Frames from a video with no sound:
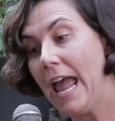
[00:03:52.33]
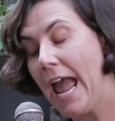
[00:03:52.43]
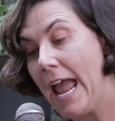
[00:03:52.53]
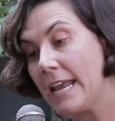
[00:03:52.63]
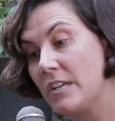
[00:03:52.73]

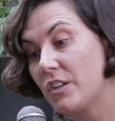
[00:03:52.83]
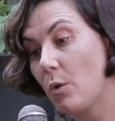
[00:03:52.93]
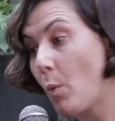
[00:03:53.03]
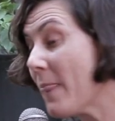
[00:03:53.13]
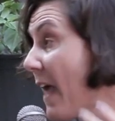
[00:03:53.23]
And
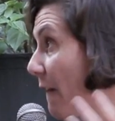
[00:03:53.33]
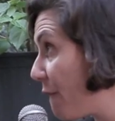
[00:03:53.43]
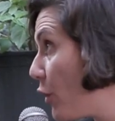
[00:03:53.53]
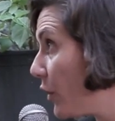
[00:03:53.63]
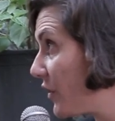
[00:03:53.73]
when that
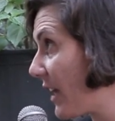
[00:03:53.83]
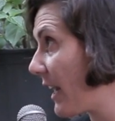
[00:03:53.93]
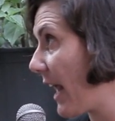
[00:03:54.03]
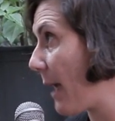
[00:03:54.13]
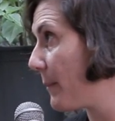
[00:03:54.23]
first started
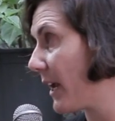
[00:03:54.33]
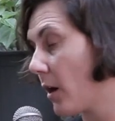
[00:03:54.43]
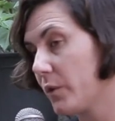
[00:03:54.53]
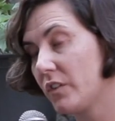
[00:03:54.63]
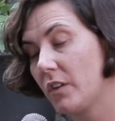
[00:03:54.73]
happening, I
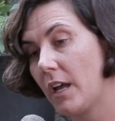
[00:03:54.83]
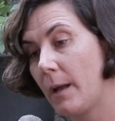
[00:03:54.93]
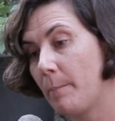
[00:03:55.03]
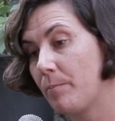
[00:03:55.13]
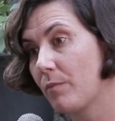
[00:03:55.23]
was
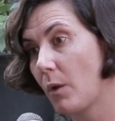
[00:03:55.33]
um,